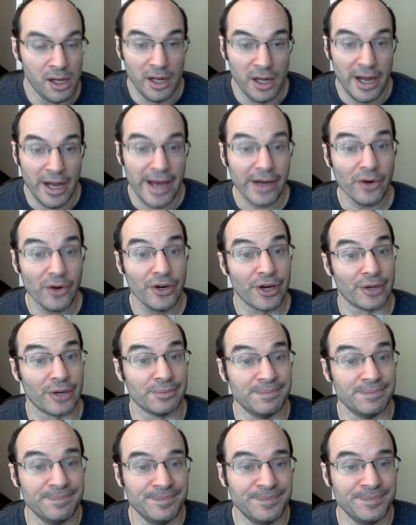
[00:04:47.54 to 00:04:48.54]
I don't know,
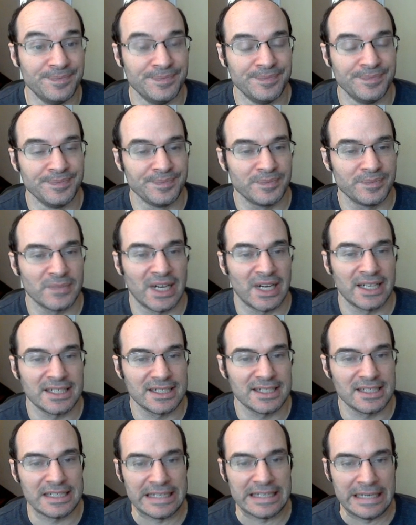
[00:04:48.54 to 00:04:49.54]

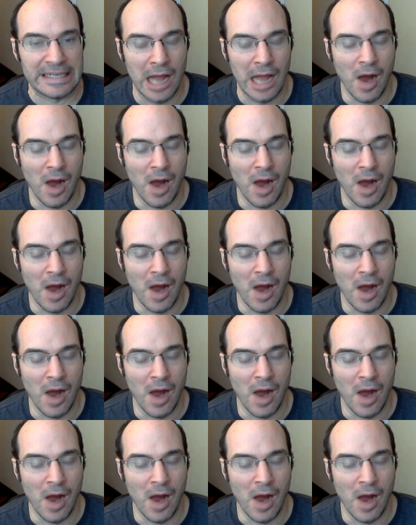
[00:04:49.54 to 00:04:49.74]
honestly.